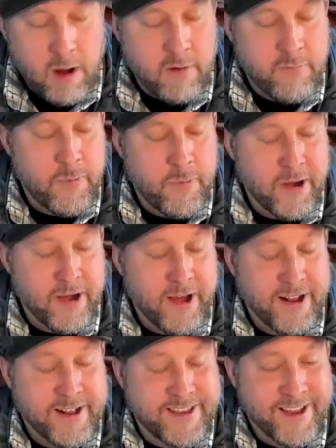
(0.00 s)
off.
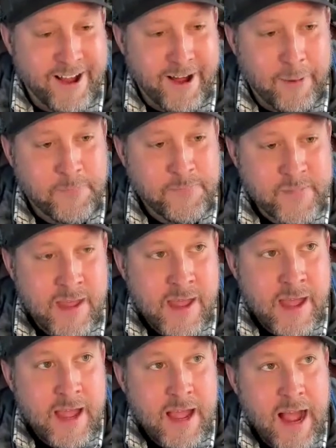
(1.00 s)
But
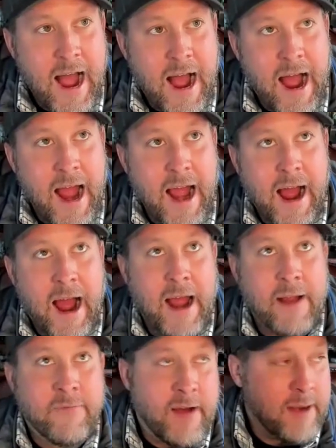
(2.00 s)

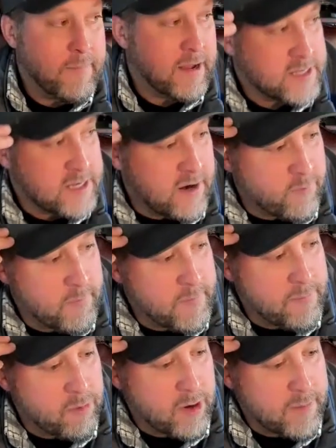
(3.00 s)
I find myself
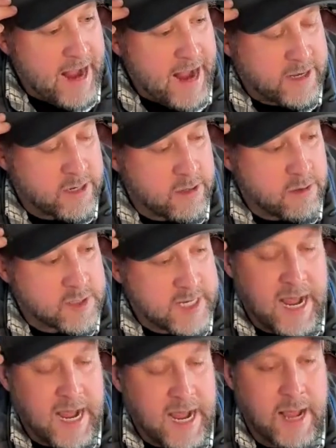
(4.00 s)
remembering back to those
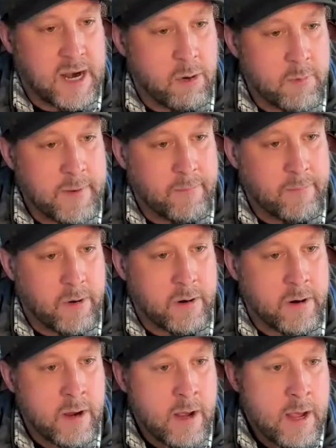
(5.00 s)
times, and I
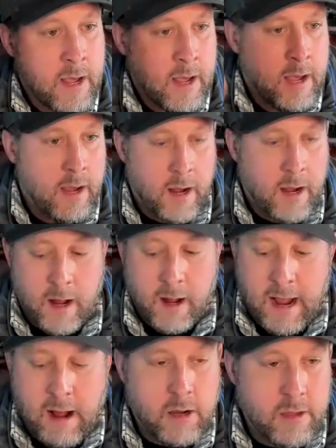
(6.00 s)
remember
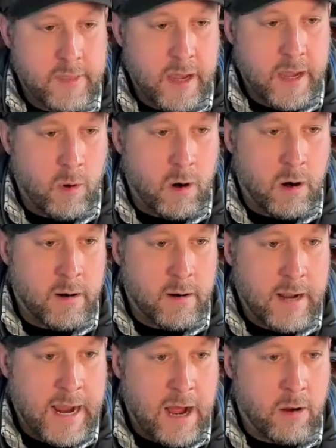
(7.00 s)
how good they were,
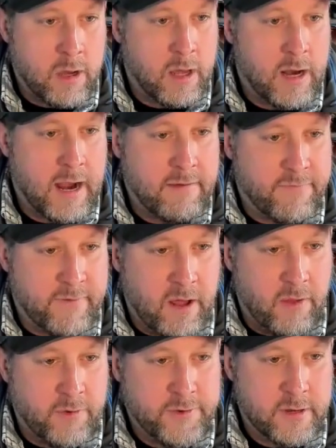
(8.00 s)
how good I
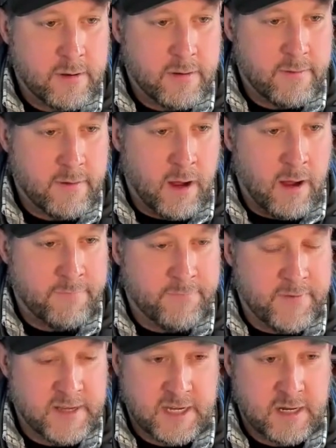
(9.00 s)
felt,
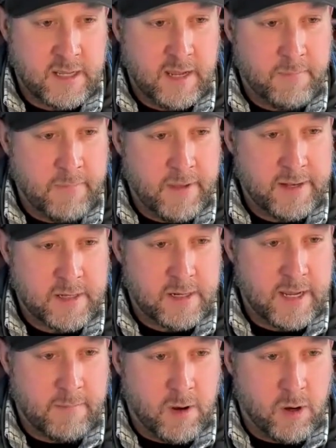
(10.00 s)
physically,
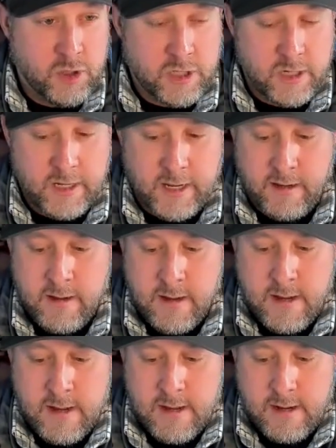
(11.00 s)
mentally, emotionally.
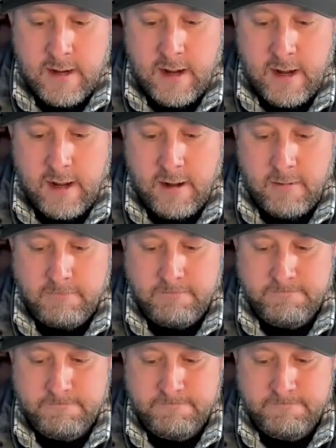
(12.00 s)
Um,